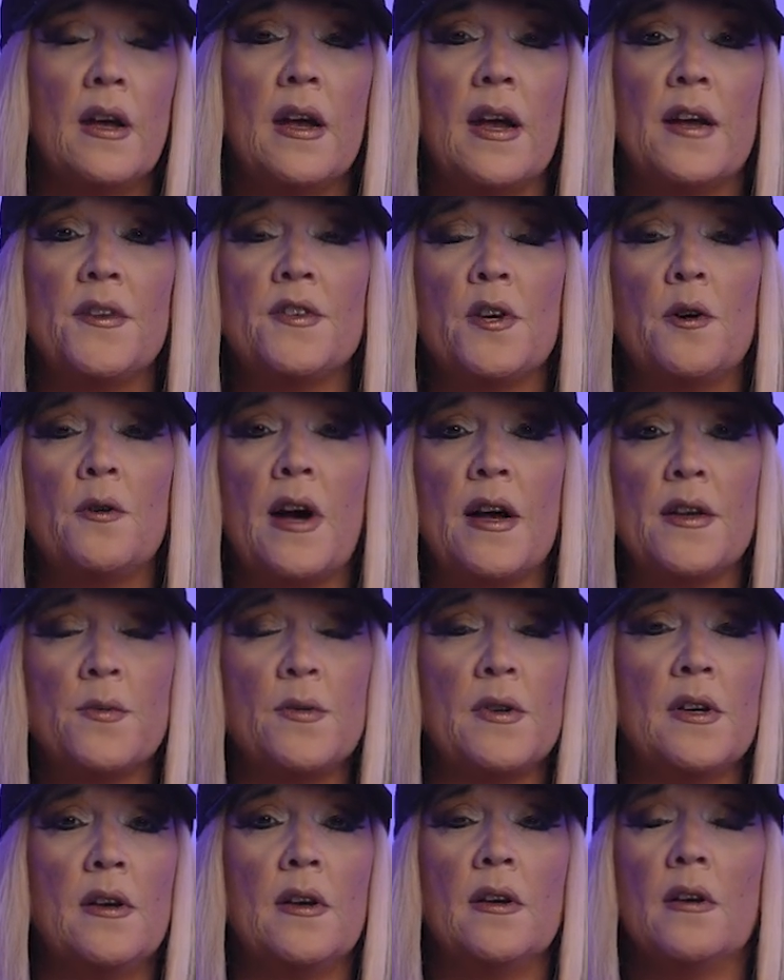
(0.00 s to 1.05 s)
And so as
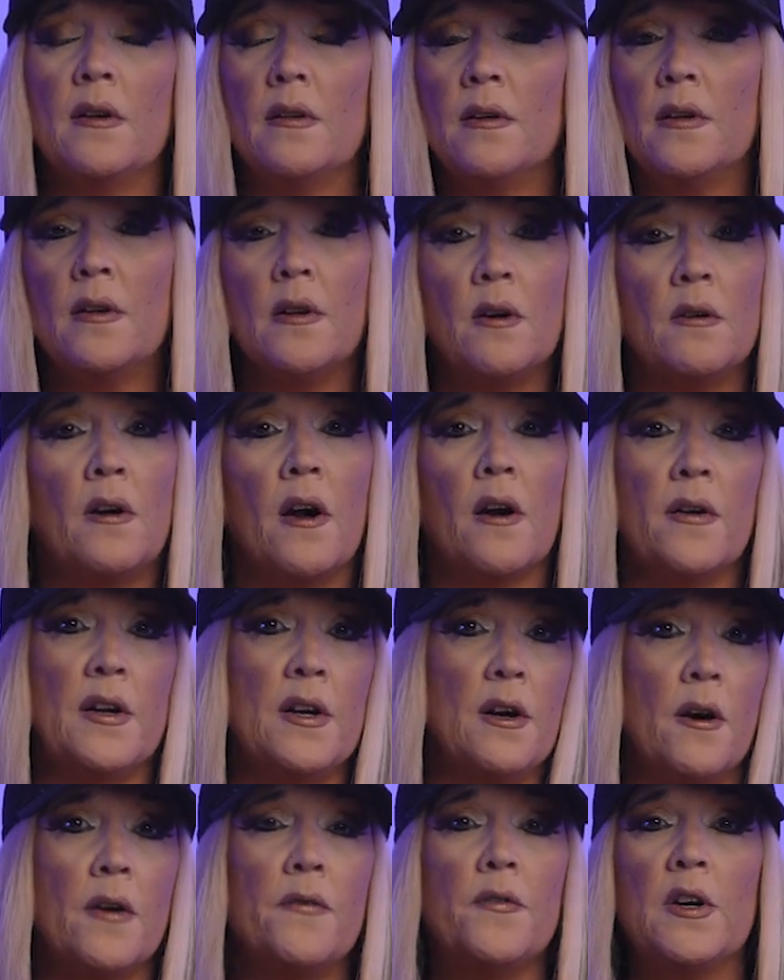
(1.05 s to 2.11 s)
we you know, are
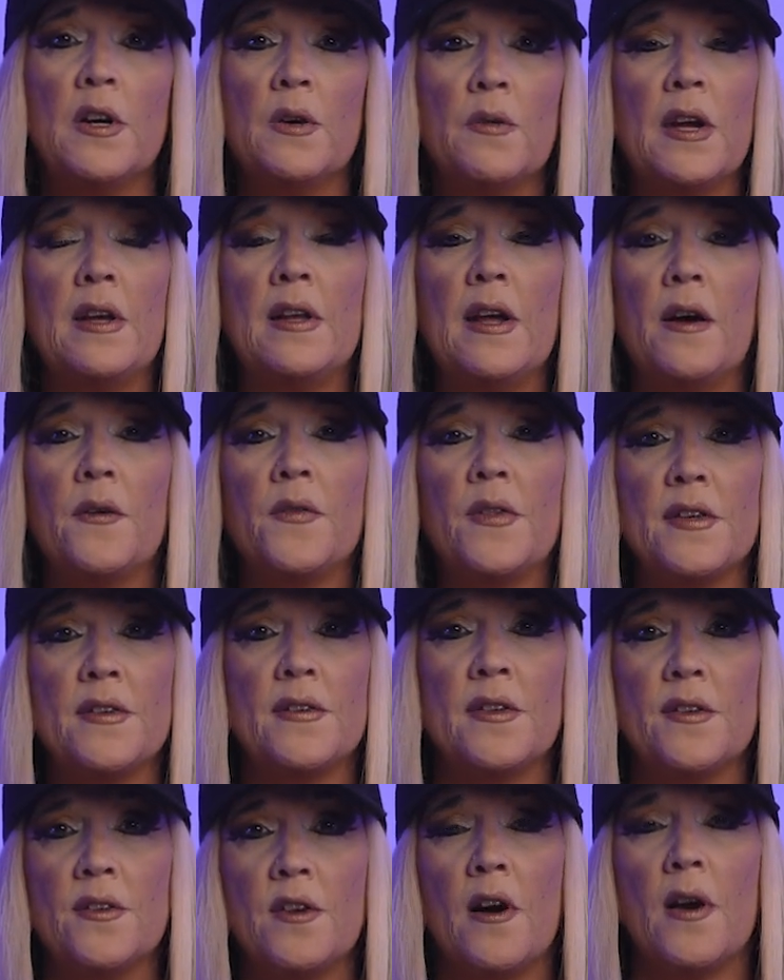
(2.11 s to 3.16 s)
in offering right now, this
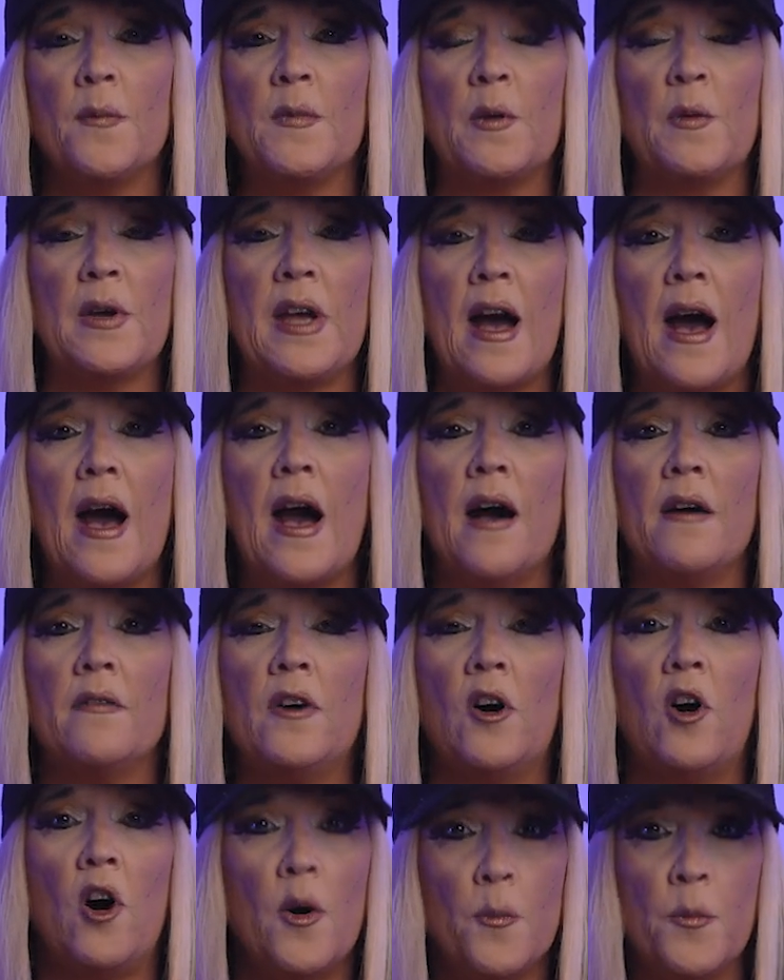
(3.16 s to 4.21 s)
is a time that we have
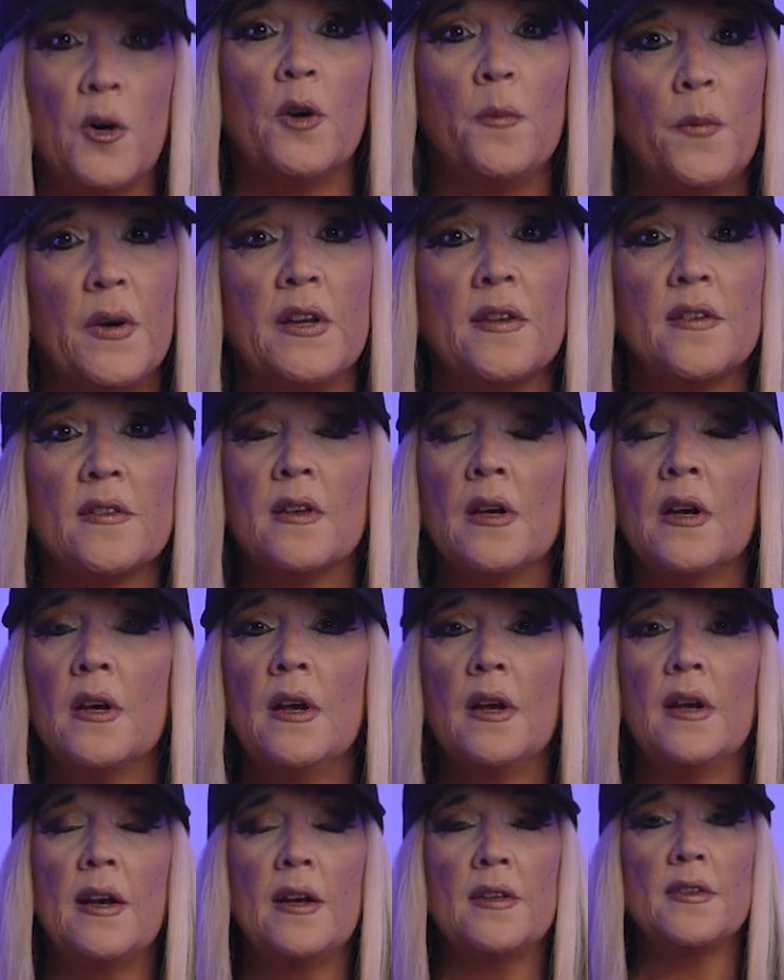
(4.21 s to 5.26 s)
on purpose.
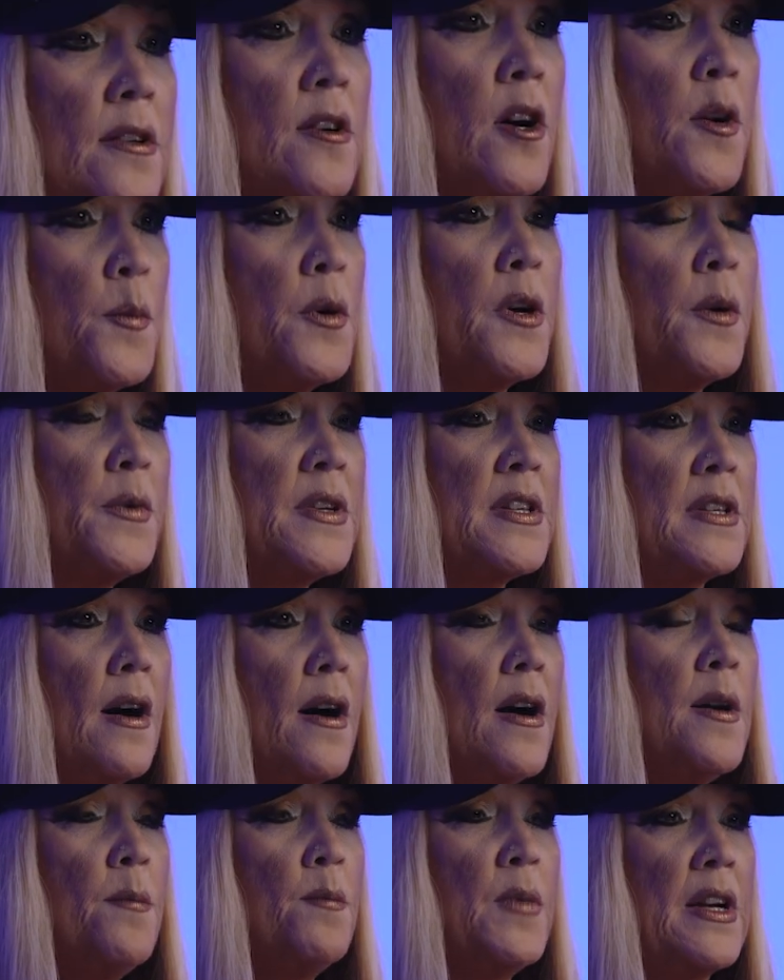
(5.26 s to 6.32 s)
It's an on purpose
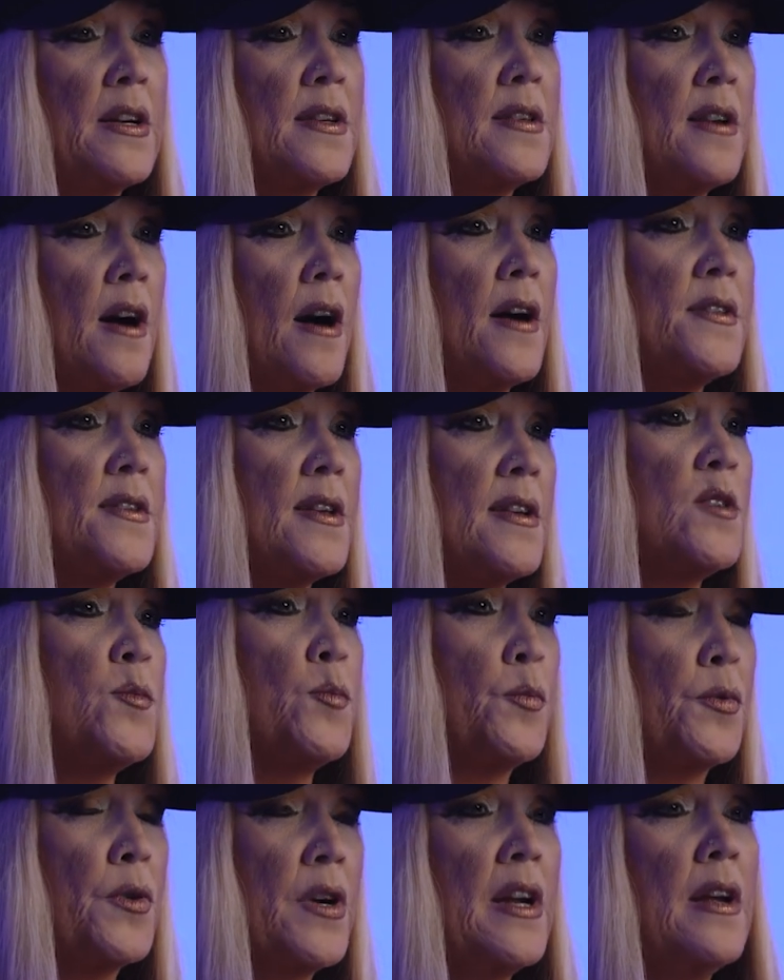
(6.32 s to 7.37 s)
time because God says,
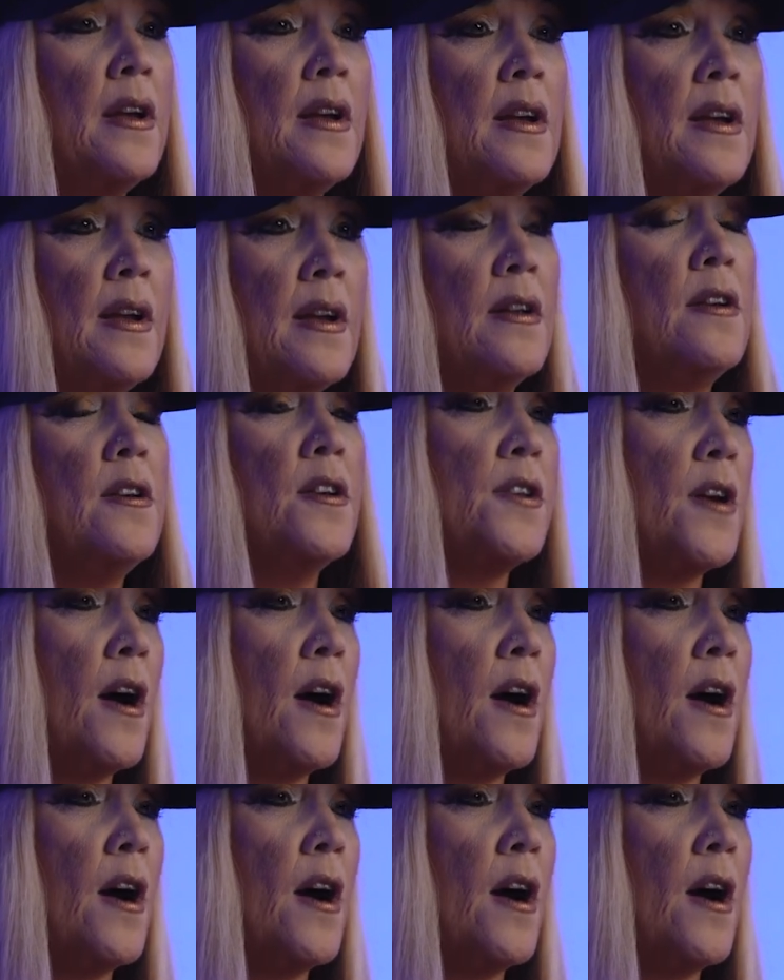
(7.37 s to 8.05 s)
bring in your